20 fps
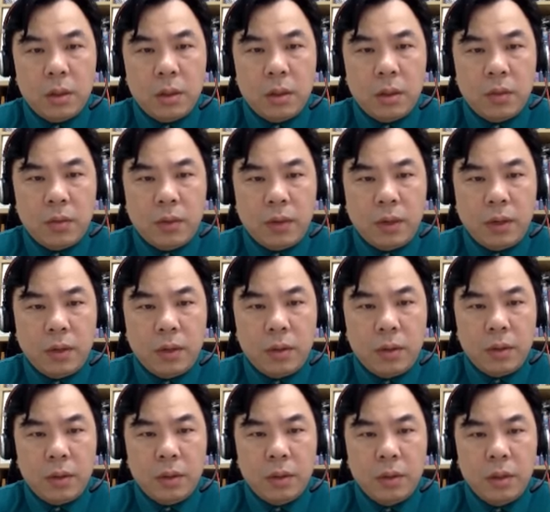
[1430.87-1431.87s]
this value
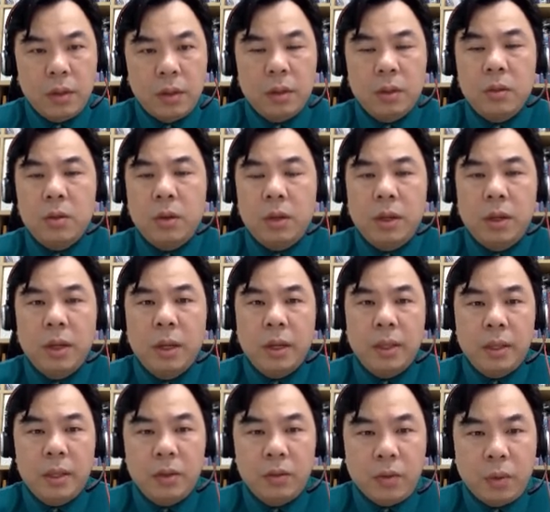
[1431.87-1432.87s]
here, sorry,
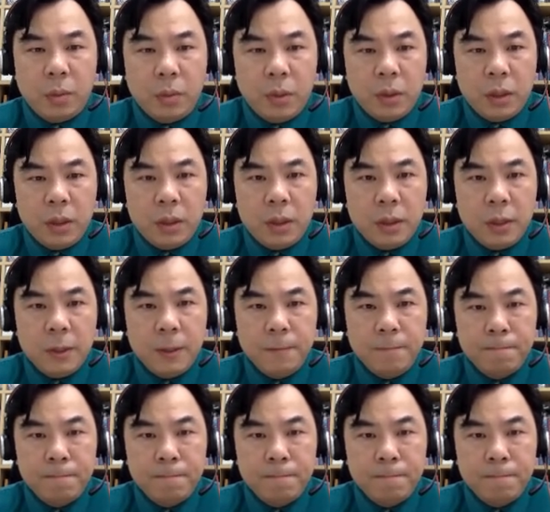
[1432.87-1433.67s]
this formula here.